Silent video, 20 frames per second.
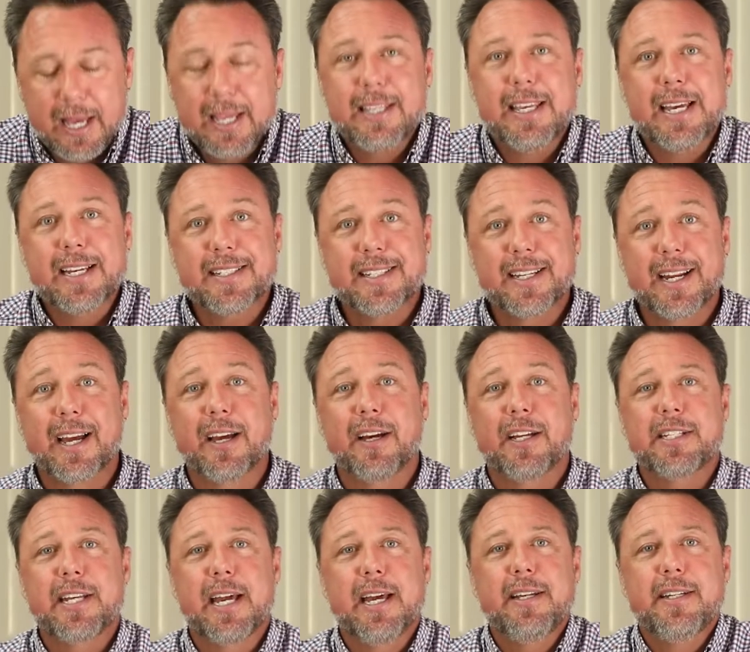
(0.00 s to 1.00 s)
Yesterday I
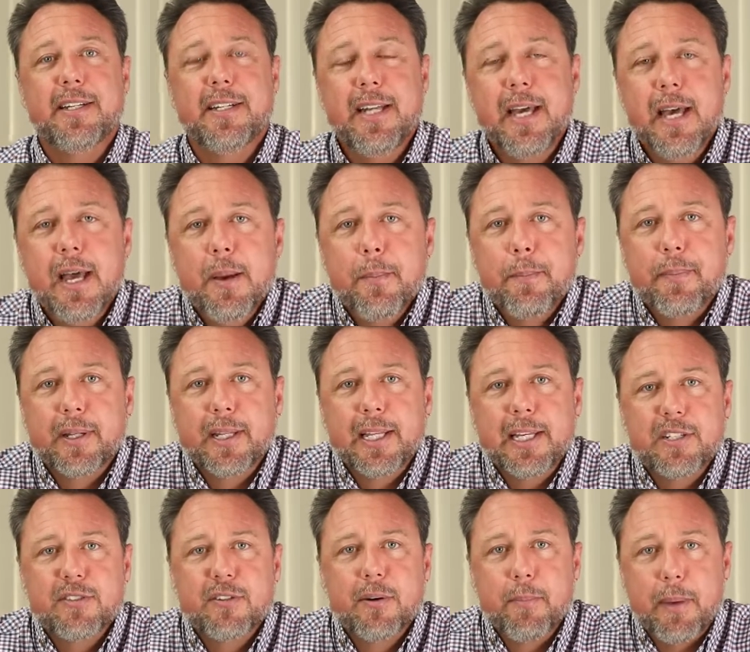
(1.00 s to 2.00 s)
attended
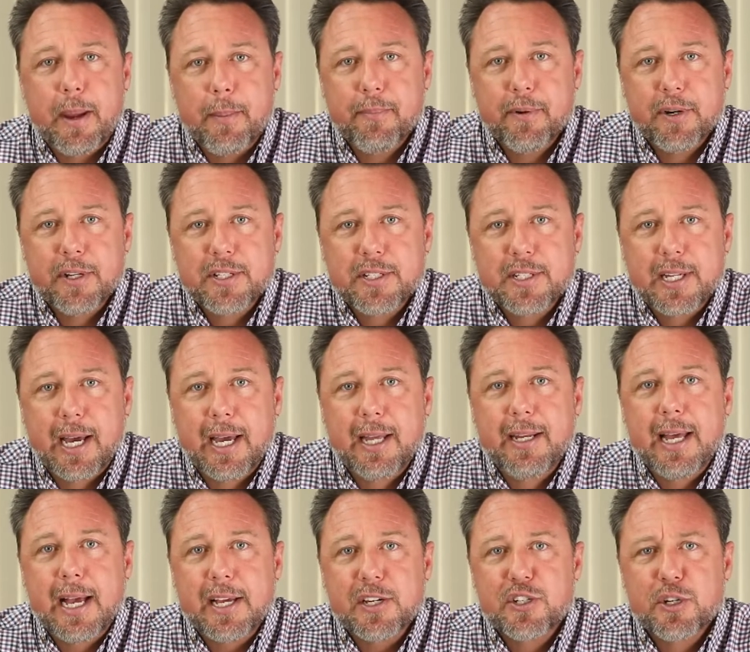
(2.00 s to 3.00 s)
Police Remembrance Day,
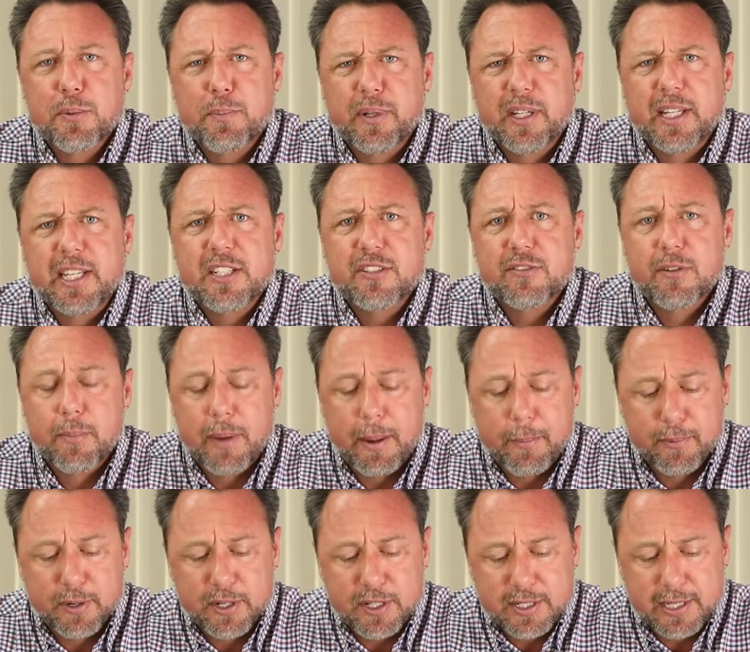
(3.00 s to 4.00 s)
National Police
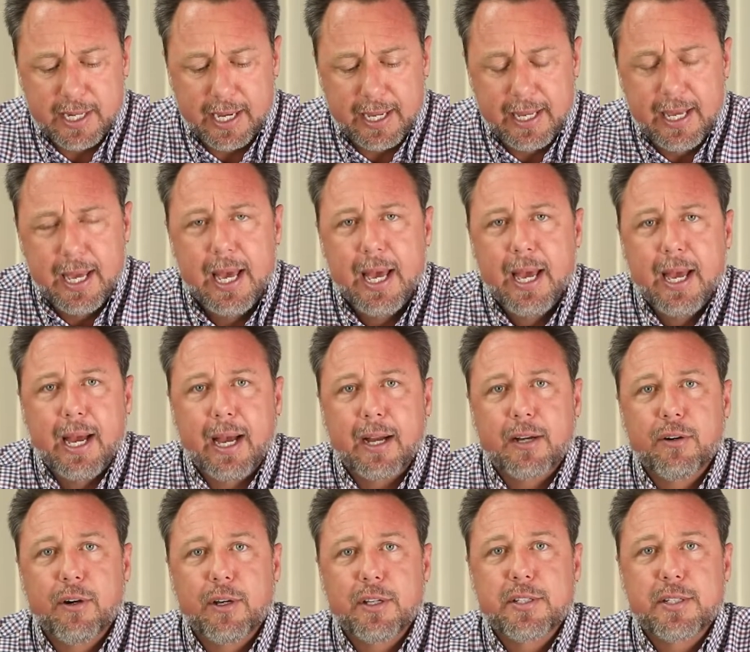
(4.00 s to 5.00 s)
Remembrance Day
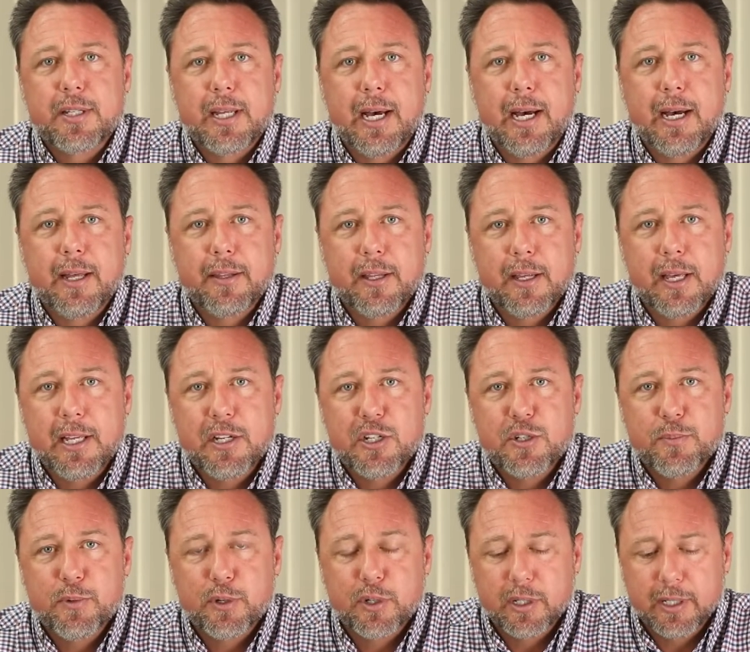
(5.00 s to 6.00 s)
across the
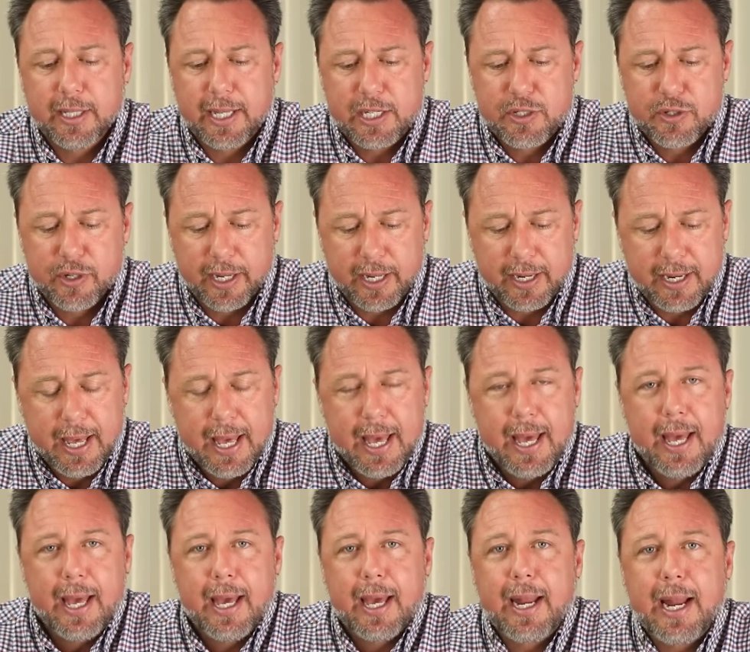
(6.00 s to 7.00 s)
Hinchinbrook electorate, and
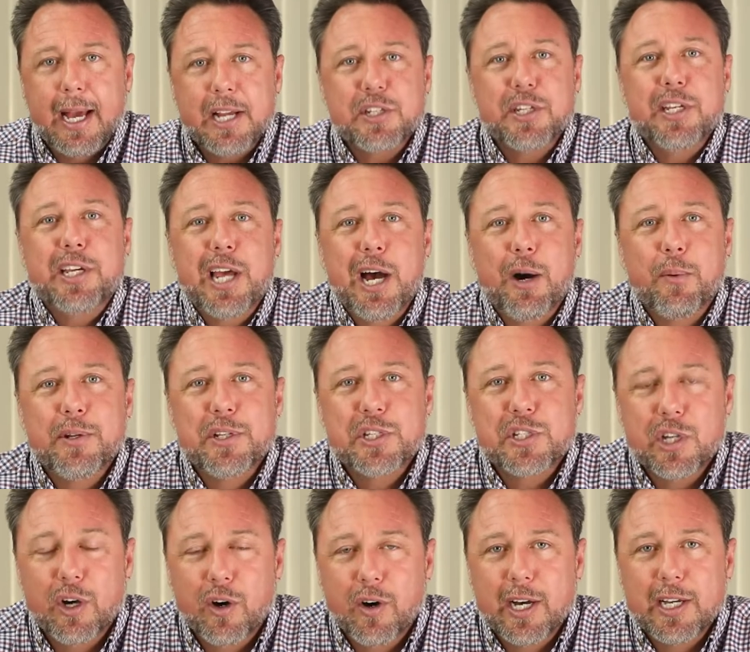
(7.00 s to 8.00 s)
it actually
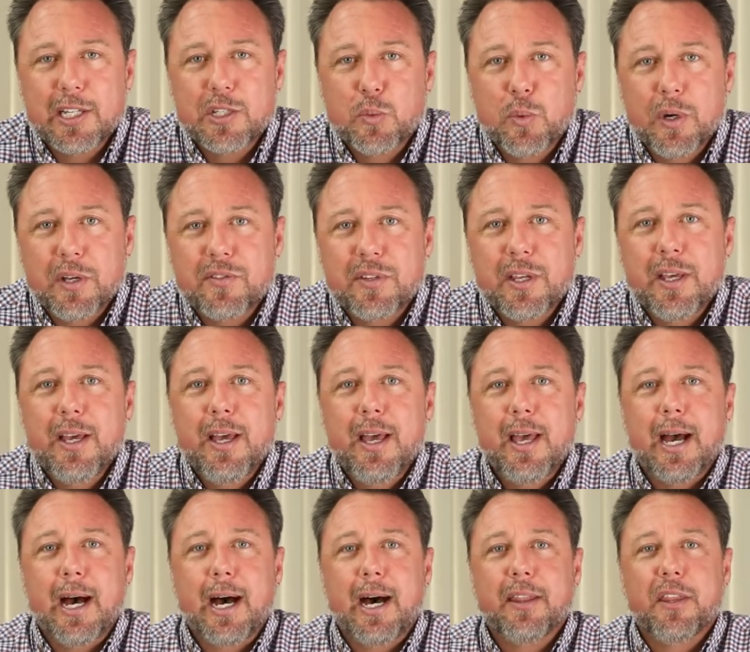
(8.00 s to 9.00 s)
coincides with
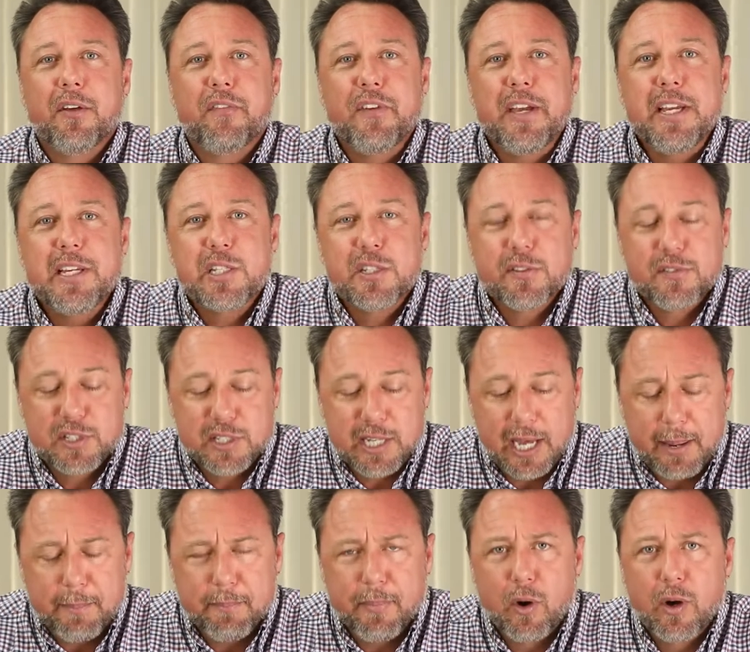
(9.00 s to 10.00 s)
the feast of
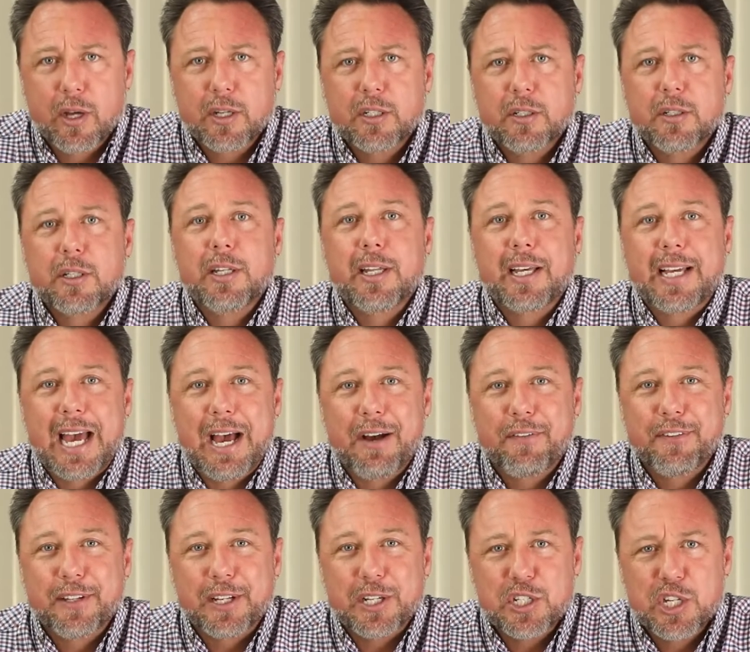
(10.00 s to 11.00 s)
St. Michael in the
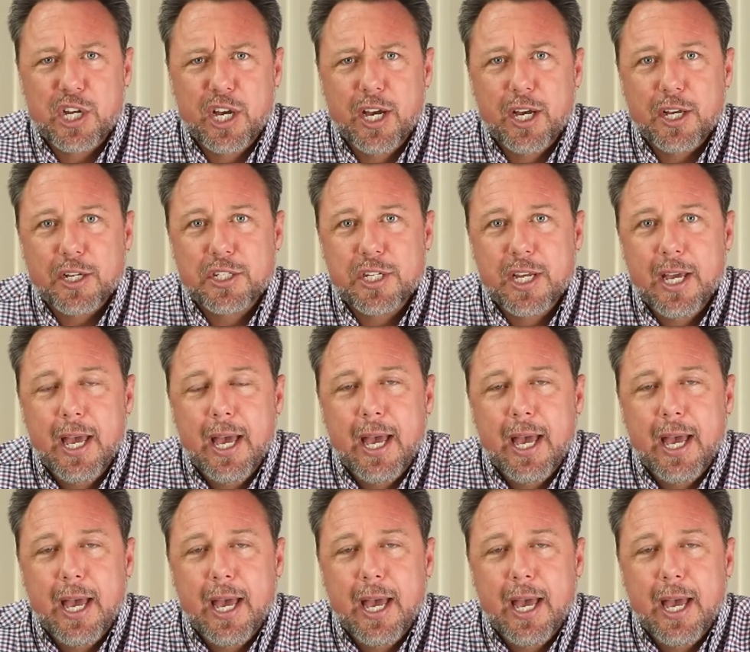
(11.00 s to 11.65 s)
Catholic Church.